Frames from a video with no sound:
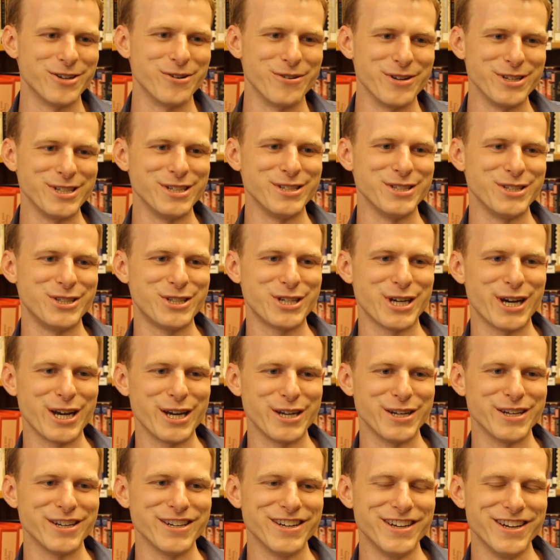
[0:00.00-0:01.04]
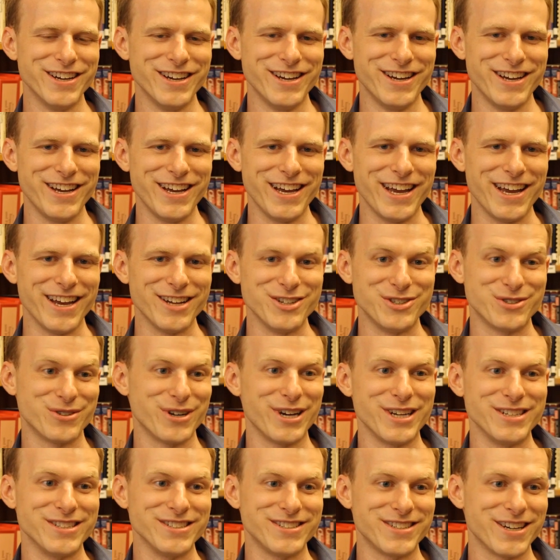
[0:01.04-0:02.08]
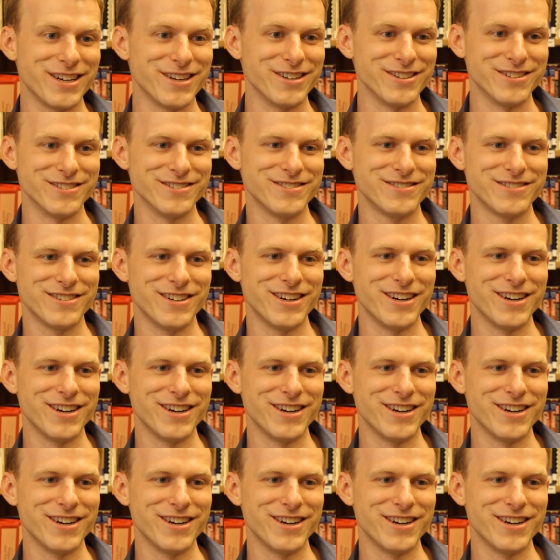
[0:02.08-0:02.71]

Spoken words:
going into China and trying to tell